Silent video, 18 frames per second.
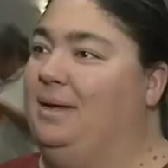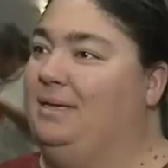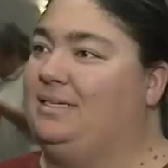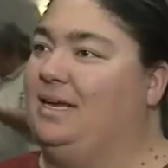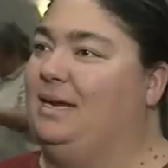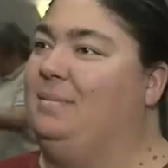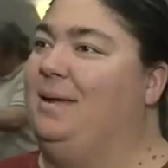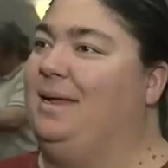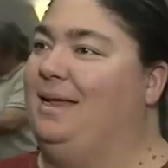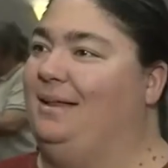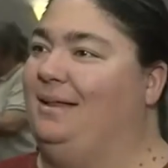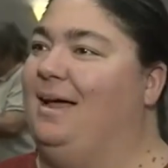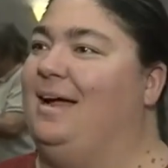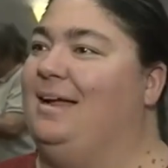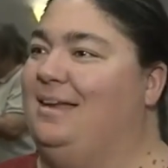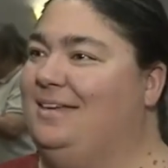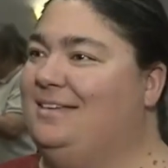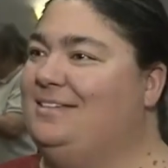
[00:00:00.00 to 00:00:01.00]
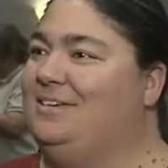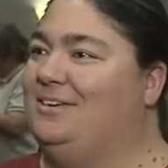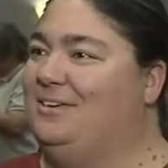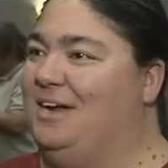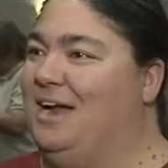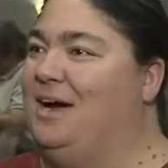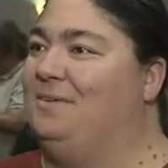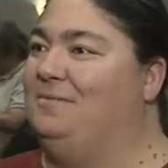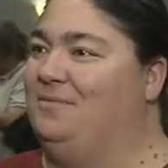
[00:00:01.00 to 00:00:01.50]
it's going to make it a lot easier
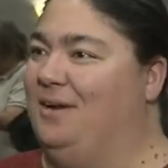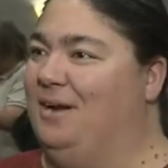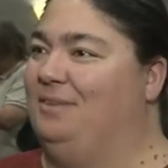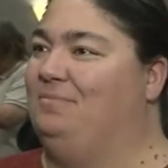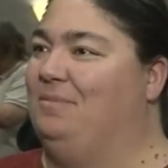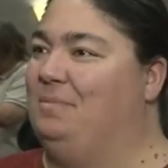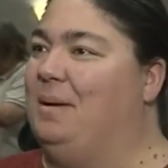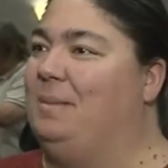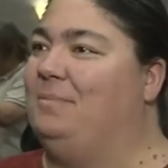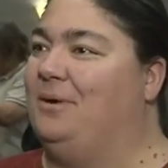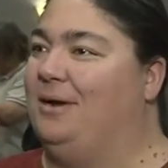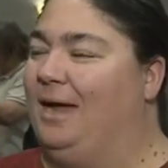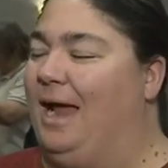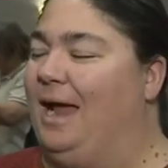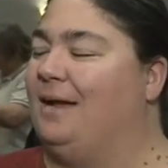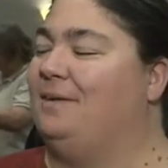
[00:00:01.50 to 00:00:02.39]
now for remembering